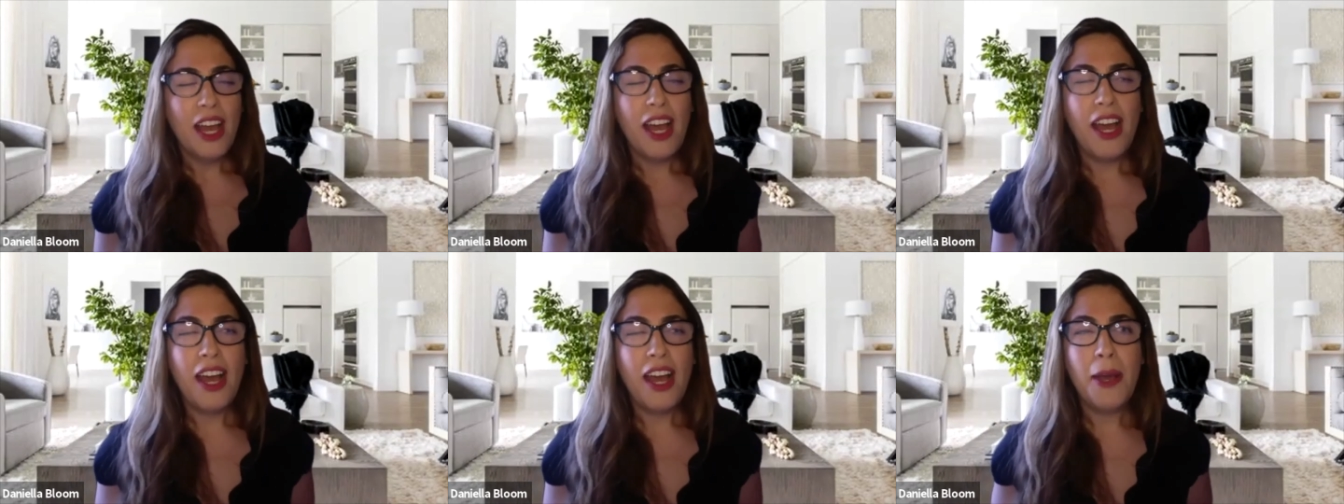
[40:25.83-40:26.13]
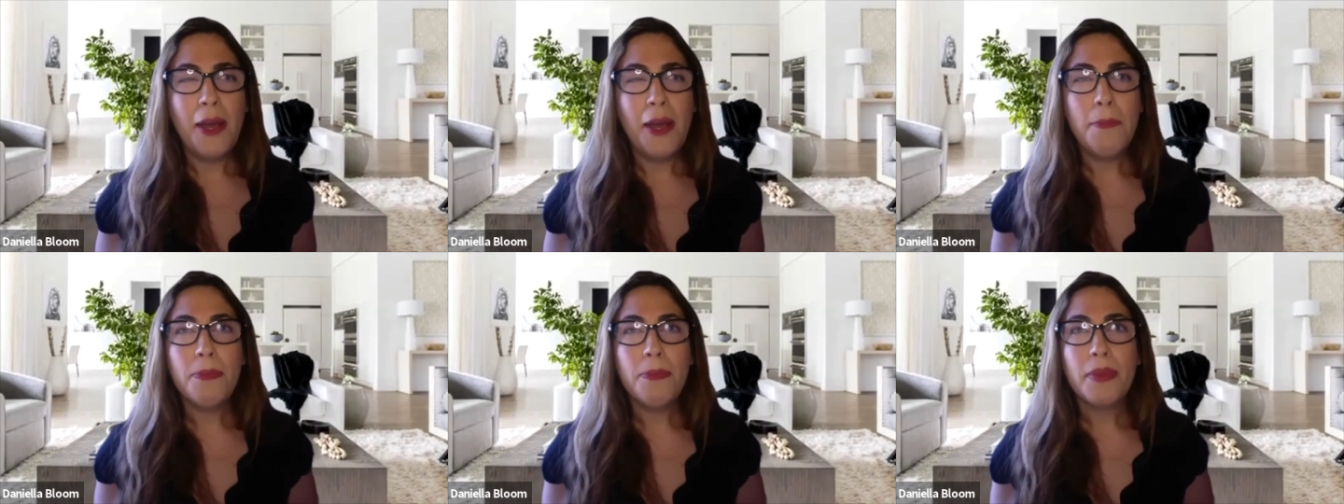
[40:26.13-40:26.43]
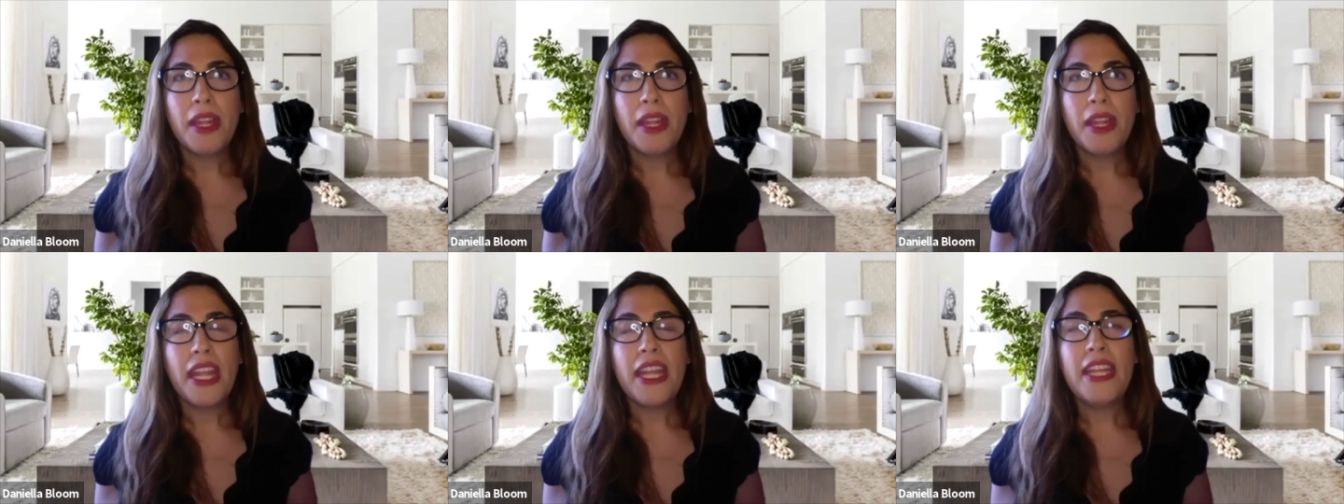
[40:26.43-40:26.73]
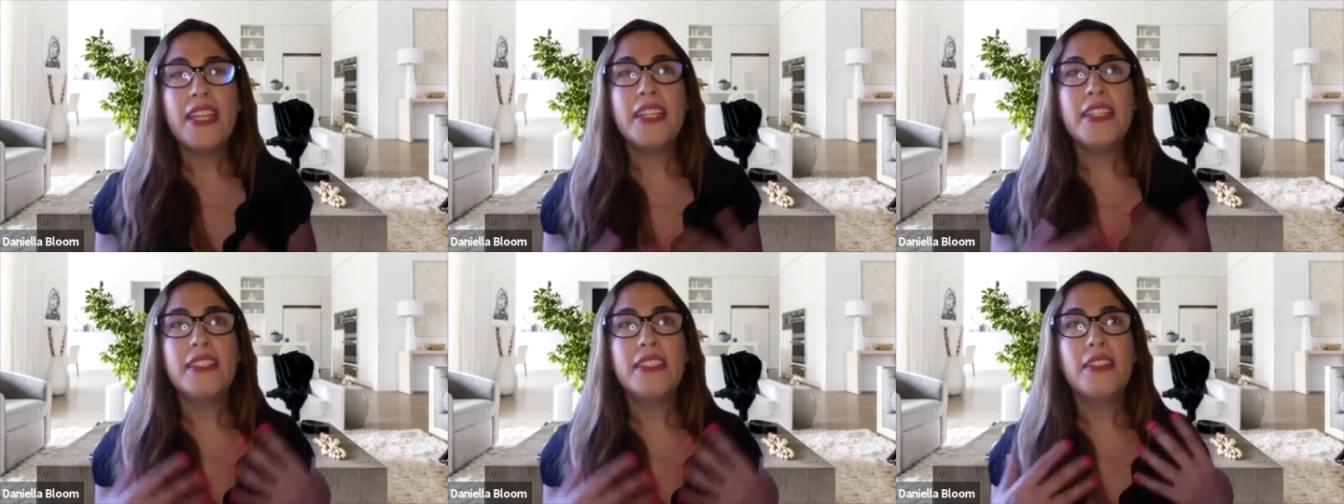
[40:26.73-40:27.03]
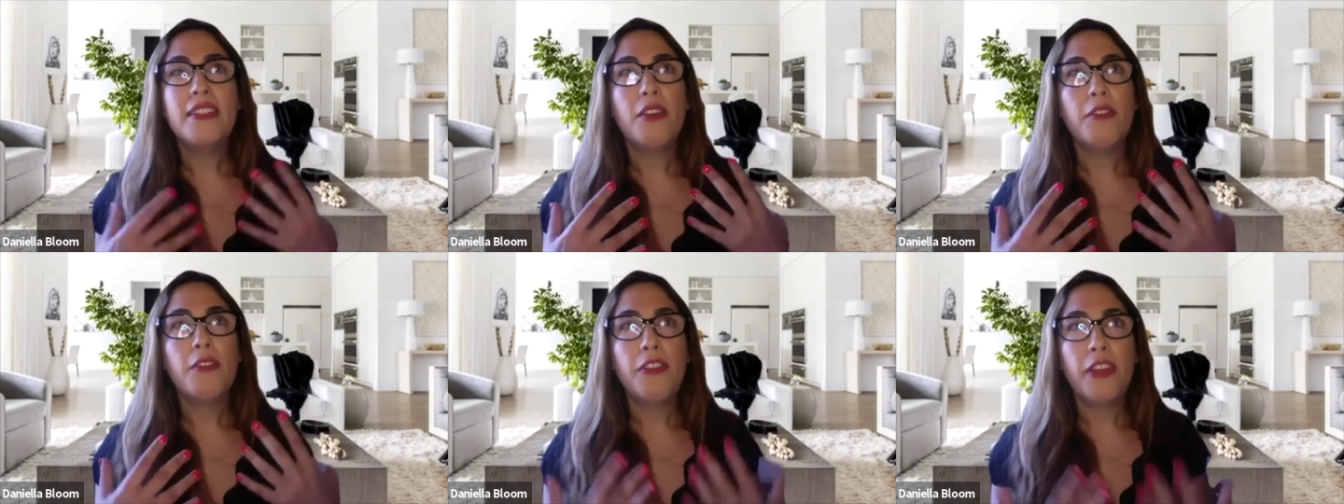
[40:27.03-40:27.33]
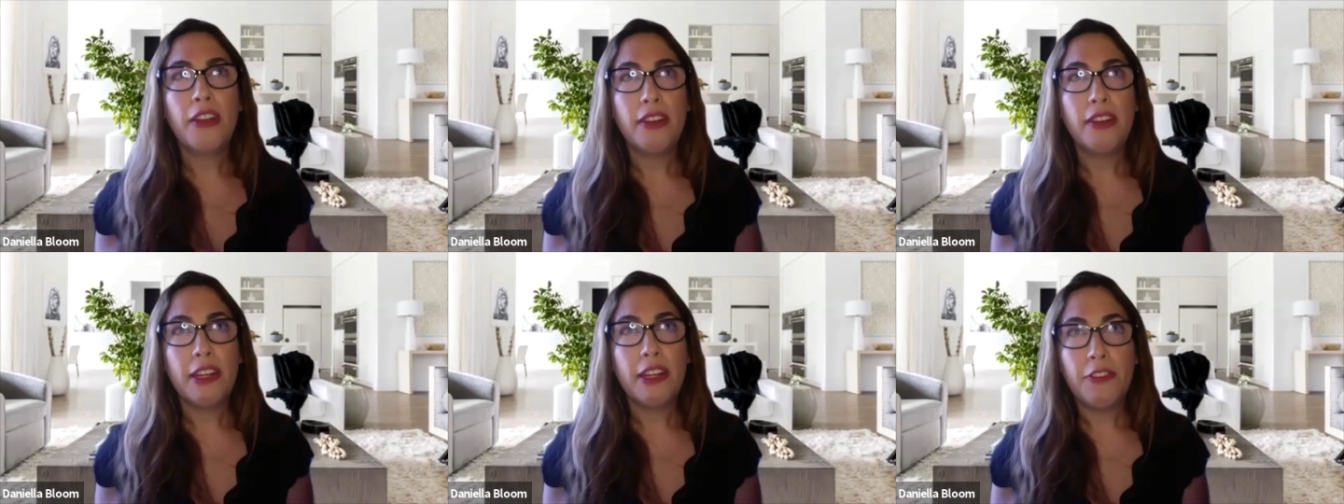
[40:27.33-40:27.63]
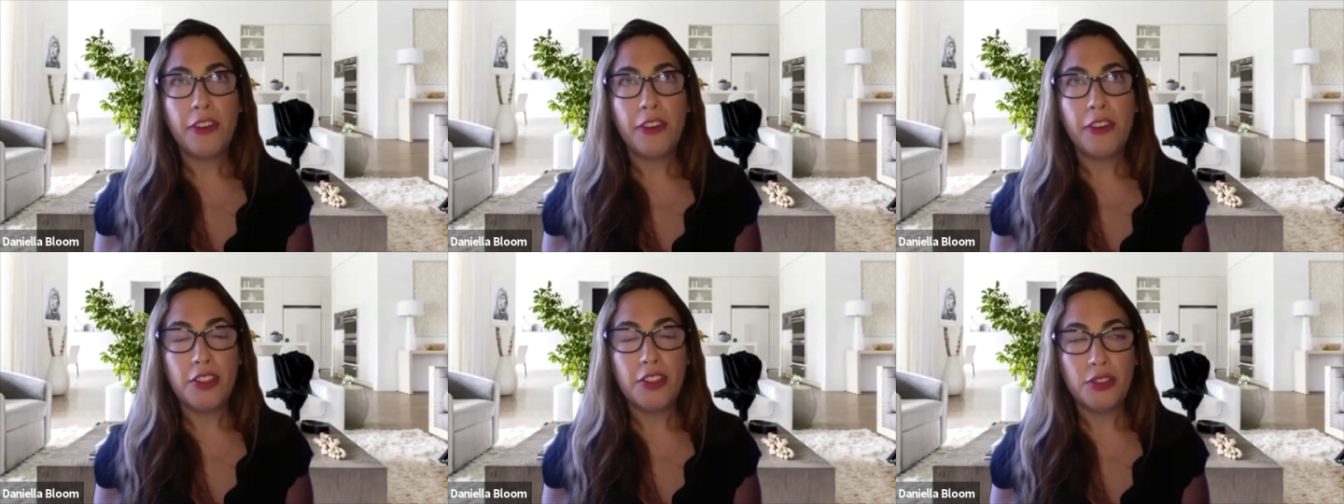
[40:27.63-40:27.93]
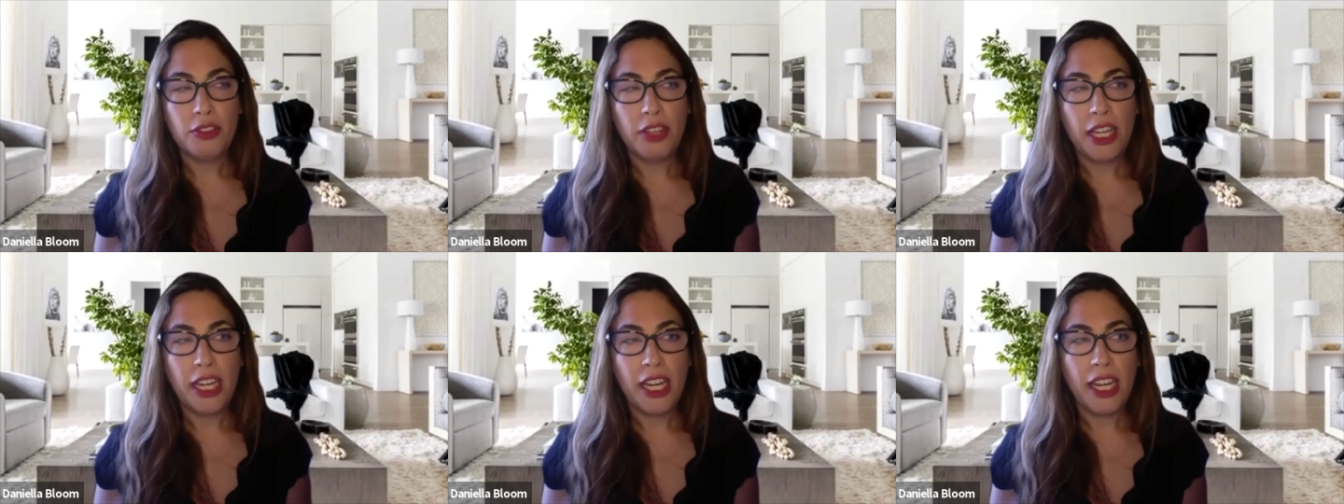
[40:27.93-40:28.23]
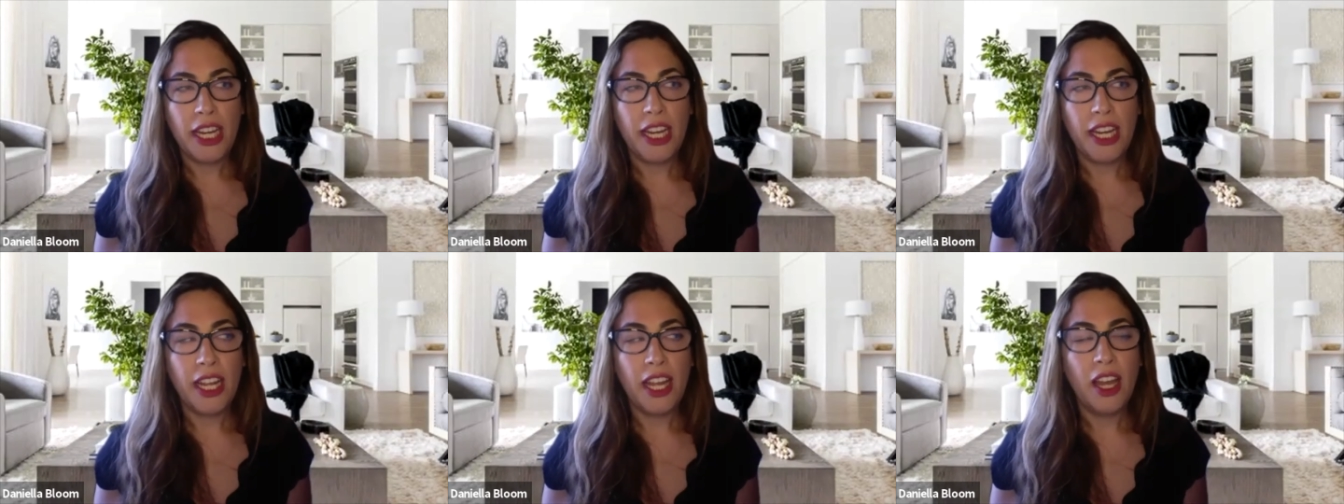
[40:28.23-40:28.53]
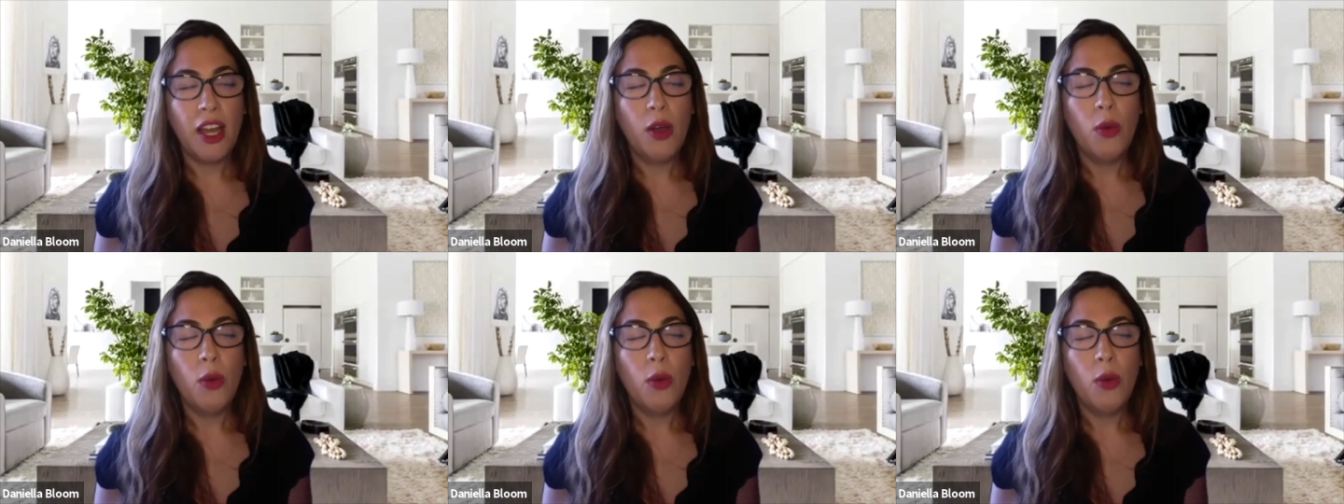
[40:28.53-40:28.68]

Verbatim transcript: Um, it is very frustrating